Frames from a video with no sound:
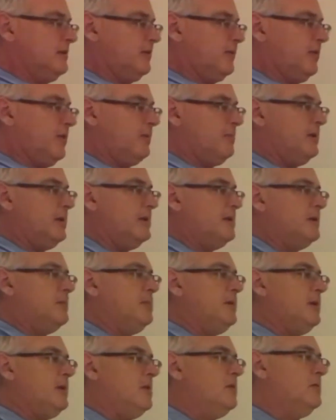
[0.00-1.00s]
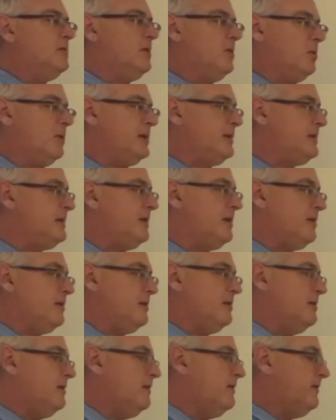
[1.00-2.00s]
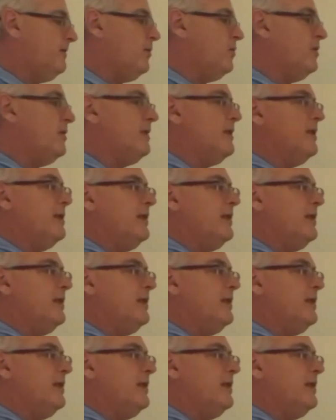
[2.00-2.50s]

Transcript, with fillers: formula is being used twice here for the